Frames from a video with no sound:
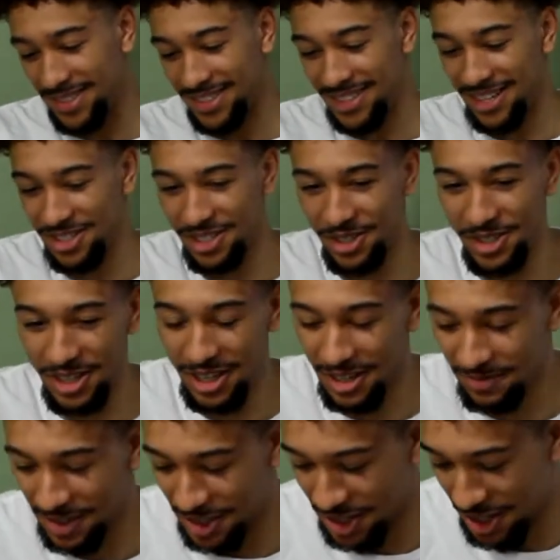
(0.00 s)
So I'll show you
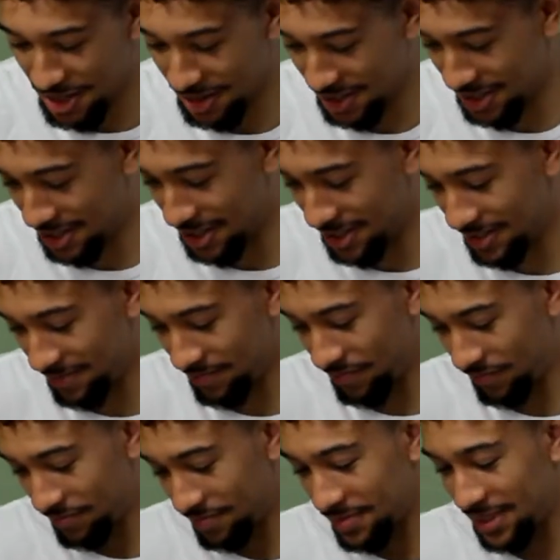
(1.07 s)
all the
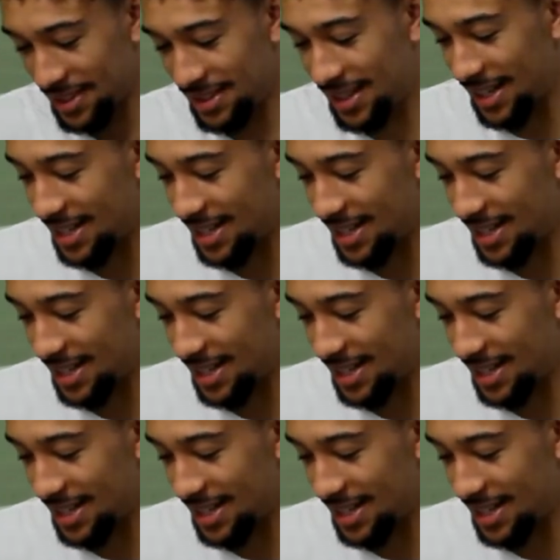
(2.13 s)
shirts.